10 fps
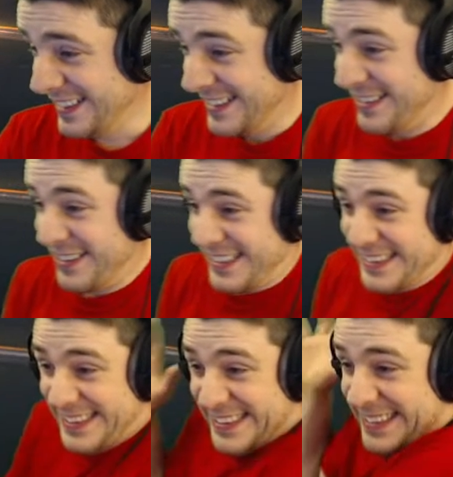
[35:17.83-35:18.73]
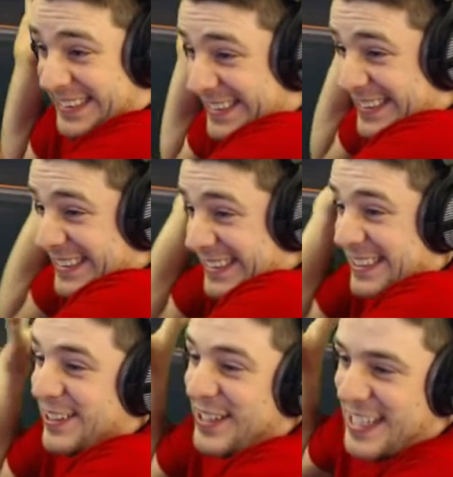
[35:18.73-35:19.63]
Look at this.
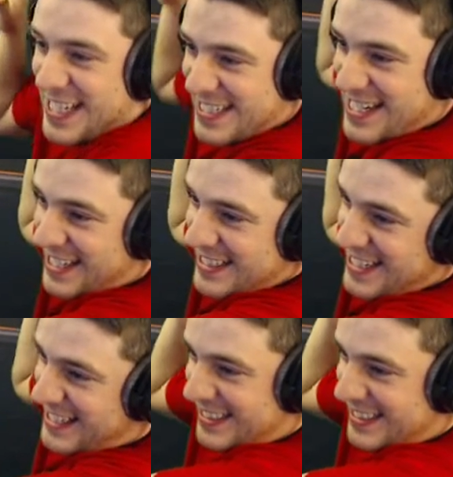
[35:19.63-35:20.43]
Look at that Daka.